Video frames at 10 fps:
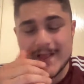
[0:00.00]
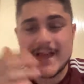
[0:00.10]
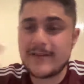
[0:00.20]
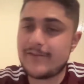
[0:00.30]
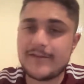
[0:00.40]

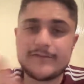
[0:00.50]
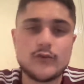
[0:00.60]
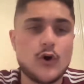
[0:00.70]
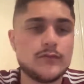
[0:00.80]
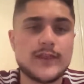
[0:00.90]
If
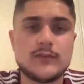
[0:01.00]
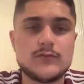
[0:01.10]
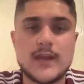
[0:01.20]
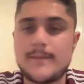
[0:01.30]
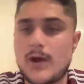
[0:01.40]
not,
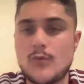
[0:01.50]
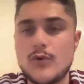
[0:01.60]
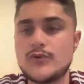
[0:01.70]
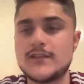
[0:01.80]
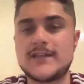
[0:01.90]
then yeah, I
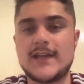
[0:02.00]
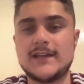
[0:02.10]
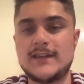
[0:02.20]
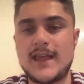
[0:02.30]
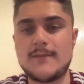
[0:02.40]
will just end
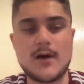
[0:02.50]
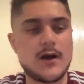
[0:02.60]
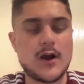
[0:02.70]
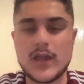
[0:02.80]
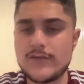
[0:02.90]
it there.
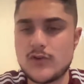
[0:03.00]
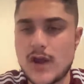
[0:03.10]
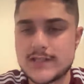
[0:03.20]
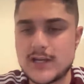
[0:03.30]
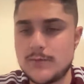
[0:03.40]
But I'll give you
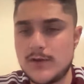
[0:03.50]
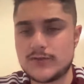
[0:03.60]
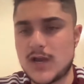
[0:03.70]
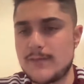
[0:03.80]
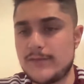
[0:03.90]
guys a little bit of
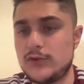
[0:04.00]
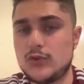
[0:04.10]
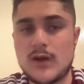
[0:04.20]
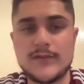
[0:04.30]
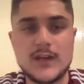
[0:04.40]
time if you
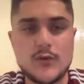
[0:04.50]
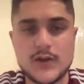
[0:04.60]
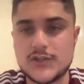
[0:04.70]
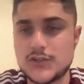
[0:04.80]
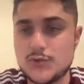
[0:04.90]
do have any
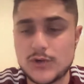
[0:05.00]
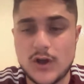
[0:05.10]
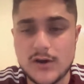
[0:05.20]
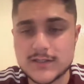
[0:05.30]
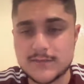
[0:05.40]
questions you want
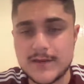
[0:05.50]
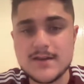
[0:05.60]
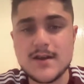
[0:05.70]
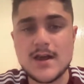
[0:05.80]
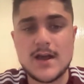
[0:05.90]
to ask me.